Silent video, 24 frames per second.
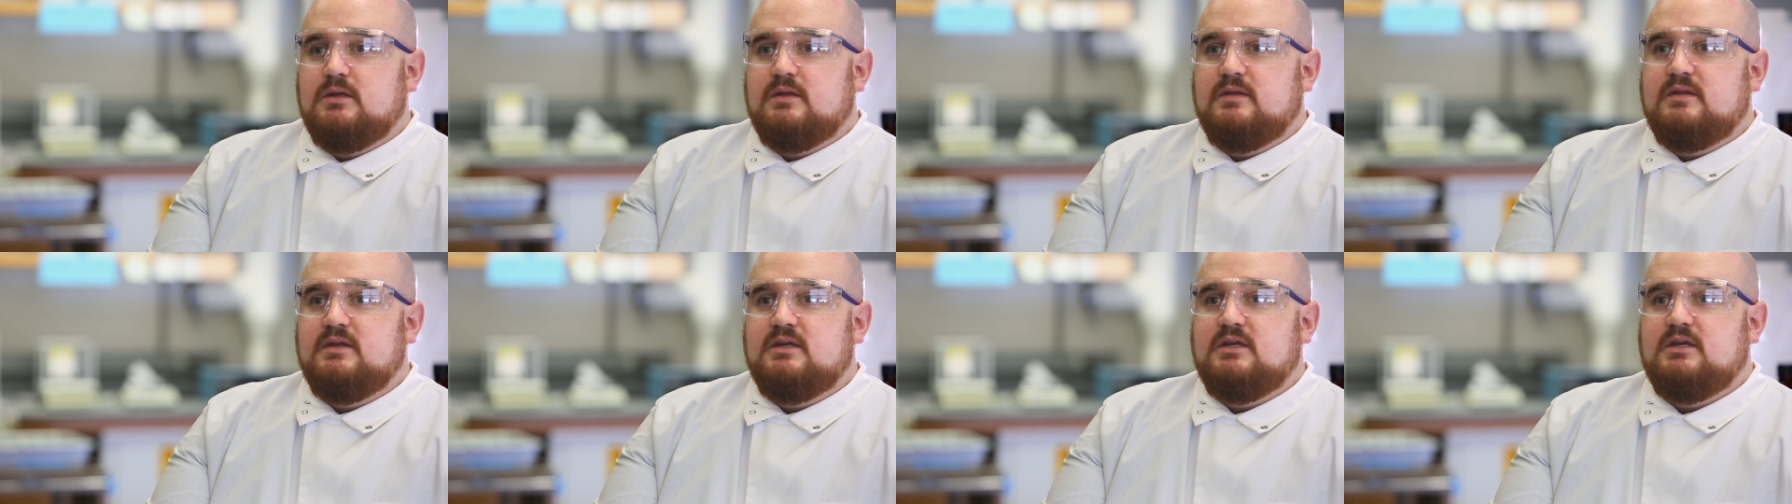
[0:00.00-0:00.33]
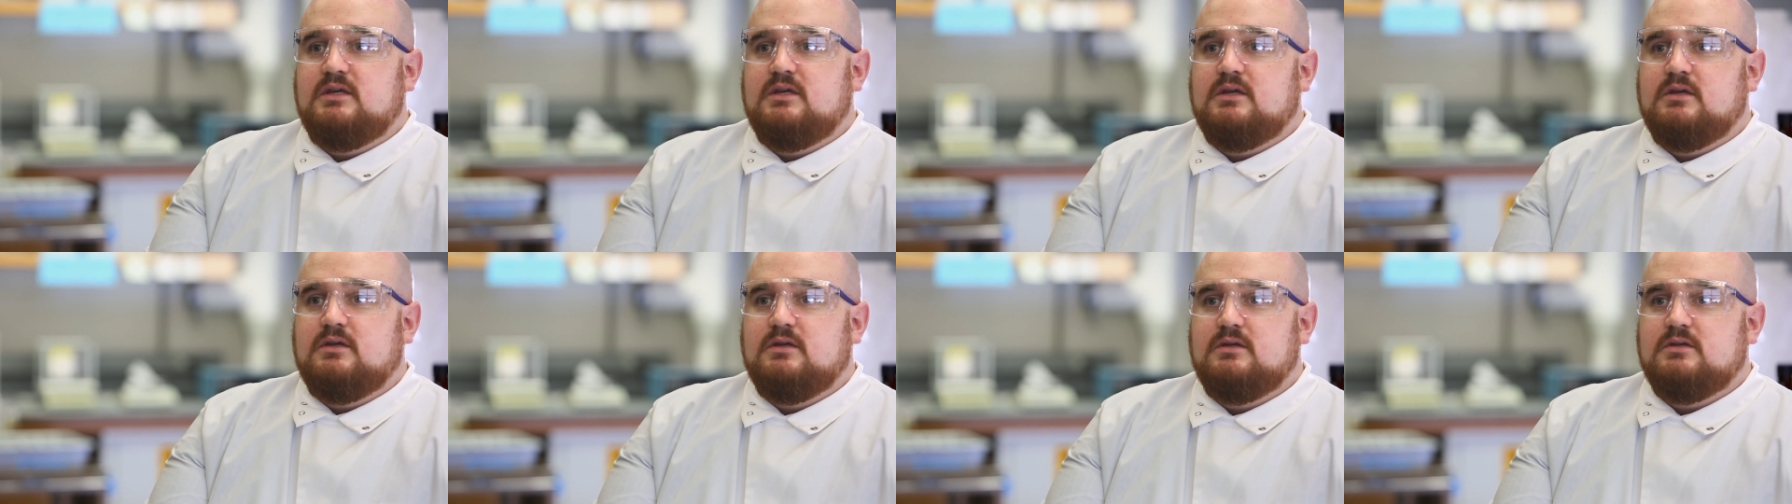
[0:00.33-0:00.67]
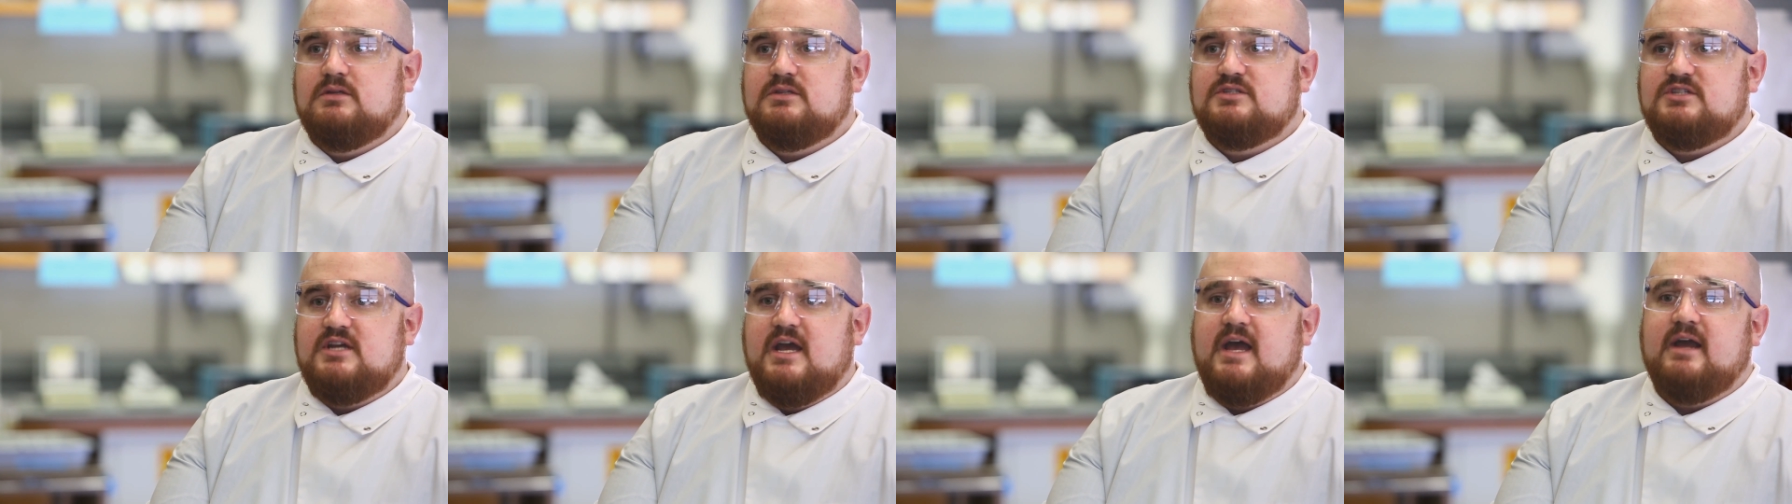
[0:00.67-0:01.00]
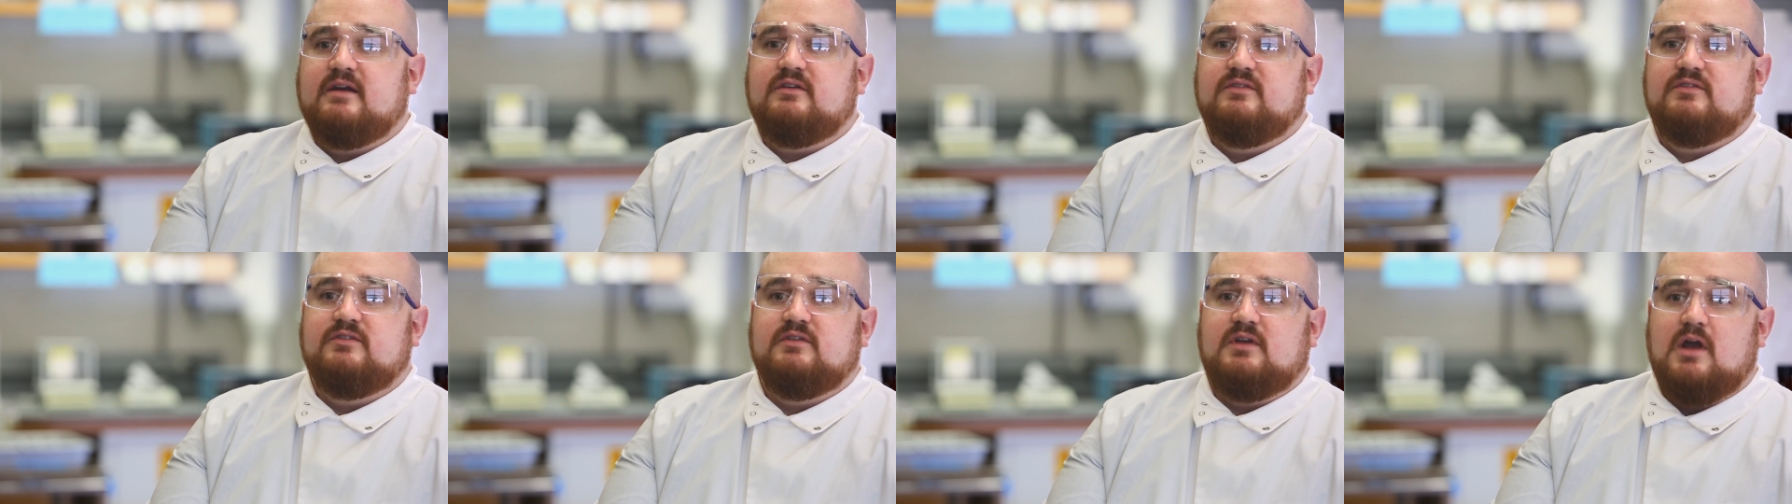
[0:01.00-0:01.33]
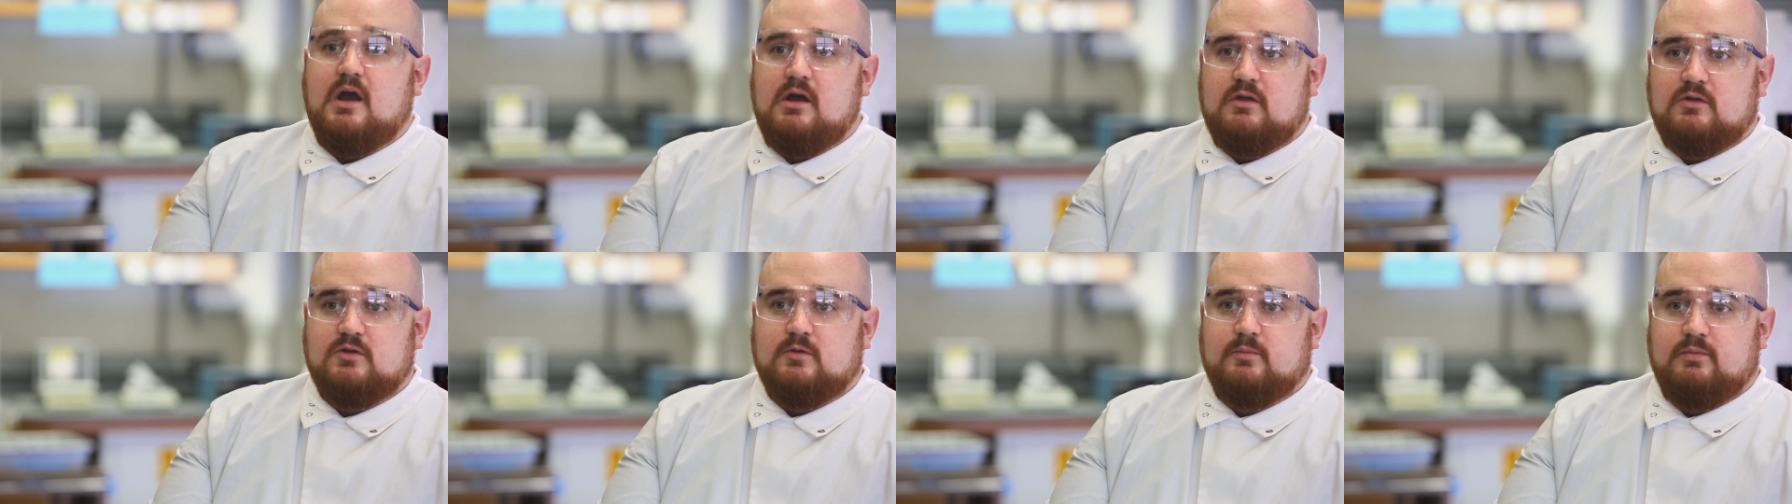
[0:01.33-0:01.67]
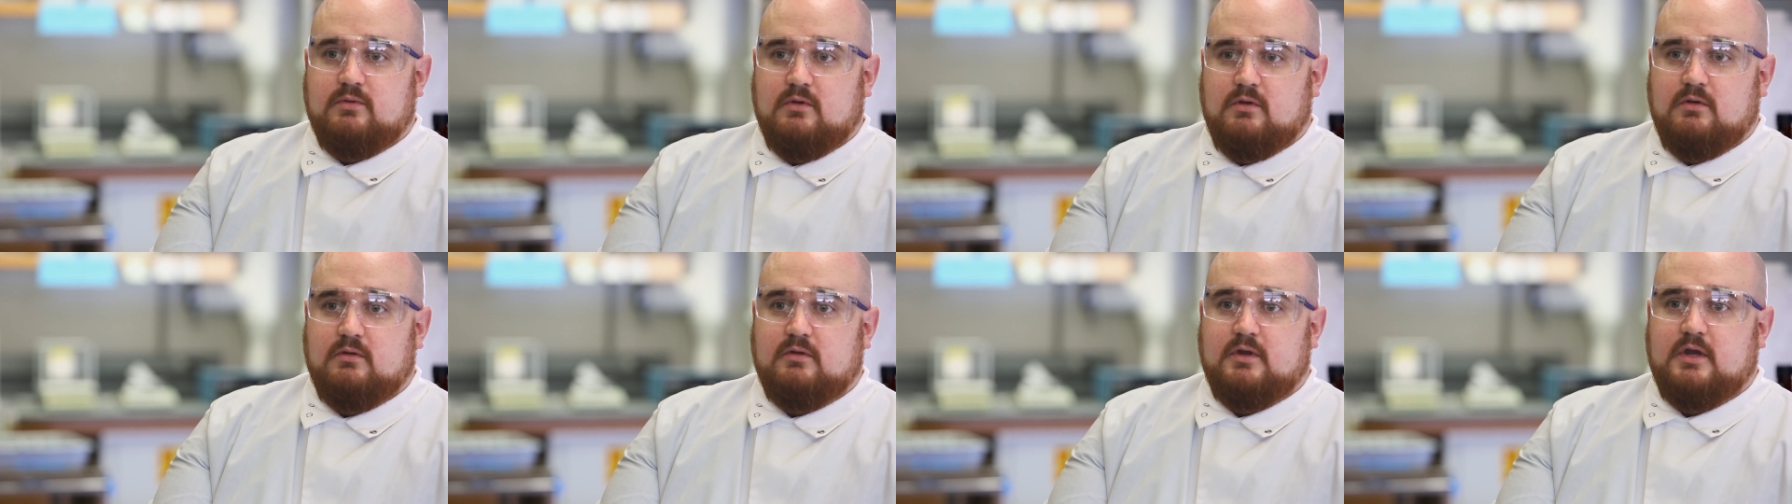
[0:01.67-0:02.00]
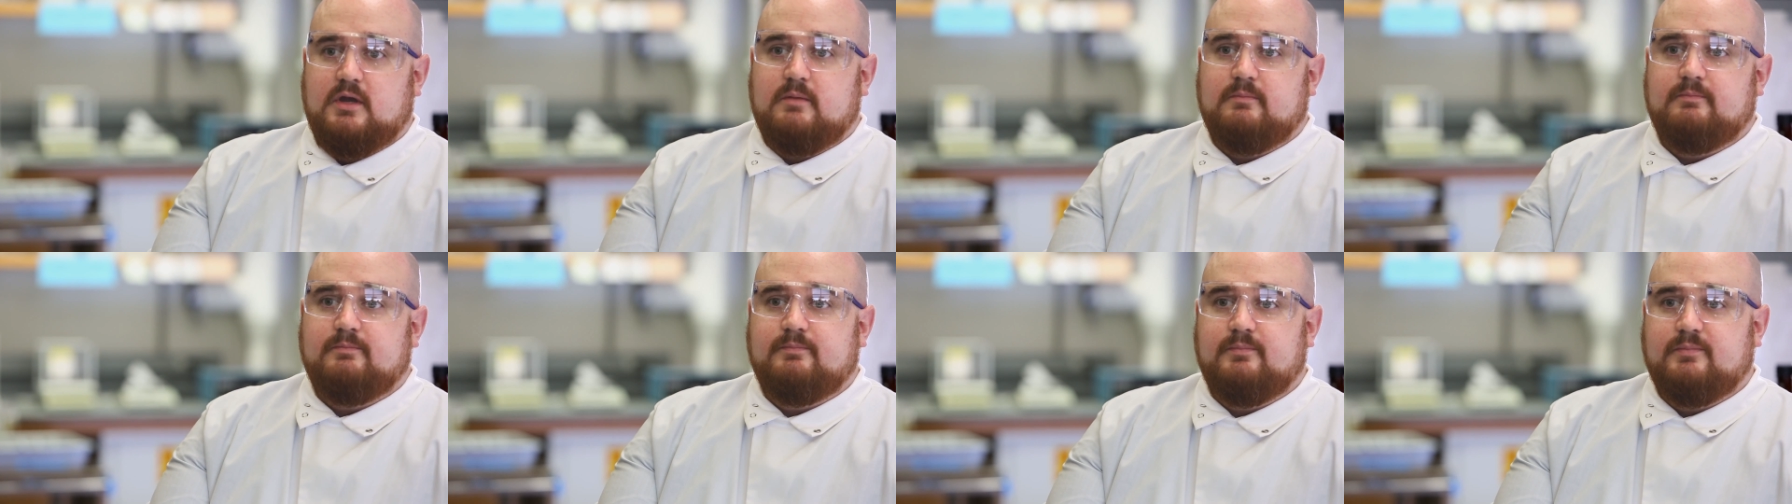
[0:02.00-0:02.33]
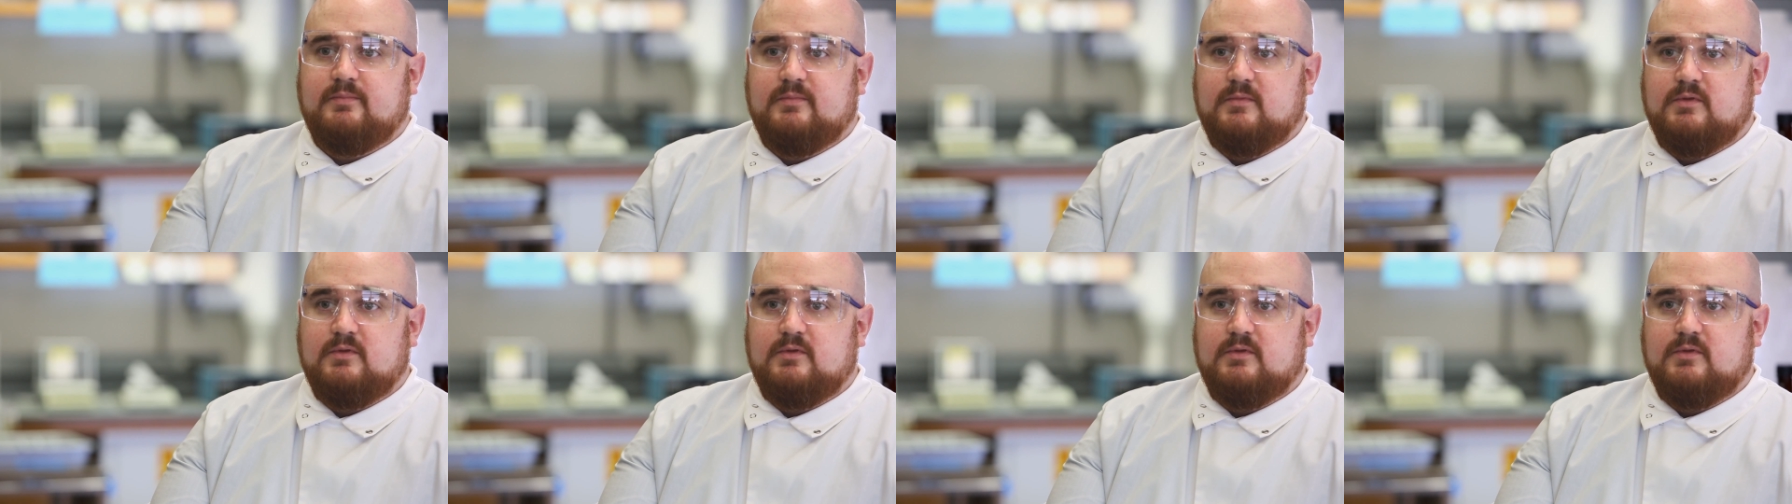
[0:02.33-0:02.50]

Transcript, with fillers: The JAX Scholar Program,